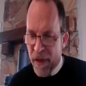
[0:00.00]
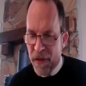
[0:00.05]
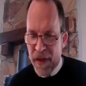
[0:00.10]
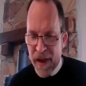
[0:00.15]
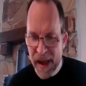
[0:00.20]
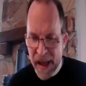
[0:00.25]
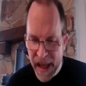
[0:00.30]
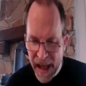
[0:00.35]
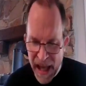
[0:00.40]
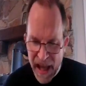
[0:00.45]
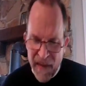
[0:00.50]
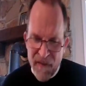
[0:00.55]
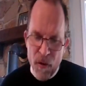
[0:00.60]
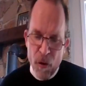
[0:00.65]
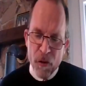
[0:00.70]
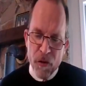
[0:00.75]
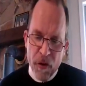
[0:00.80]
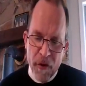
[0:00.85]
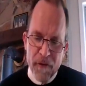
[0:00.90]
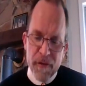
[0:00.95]
the
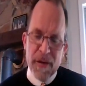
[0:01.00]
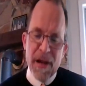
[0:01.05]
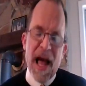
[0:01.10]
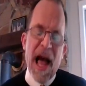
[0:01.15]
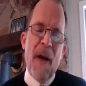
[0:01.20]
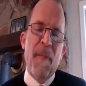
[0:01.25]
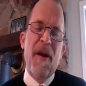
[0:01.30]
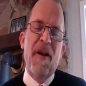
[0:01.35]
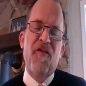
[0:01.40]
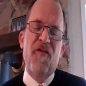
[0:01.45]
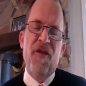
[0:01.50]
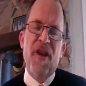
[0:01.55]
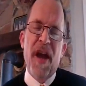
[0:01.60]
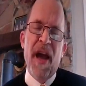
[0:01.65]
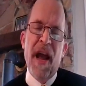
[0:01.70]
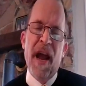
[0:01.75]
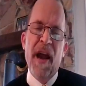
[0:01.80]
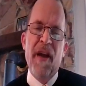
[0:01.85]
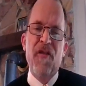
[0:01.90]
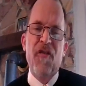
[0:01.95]
evils of climate
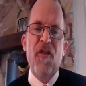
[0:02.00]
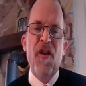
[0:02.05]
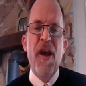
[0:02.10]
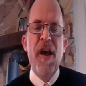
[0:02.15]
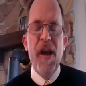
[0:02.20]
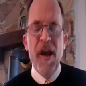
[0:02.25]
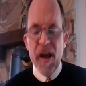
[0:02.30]
change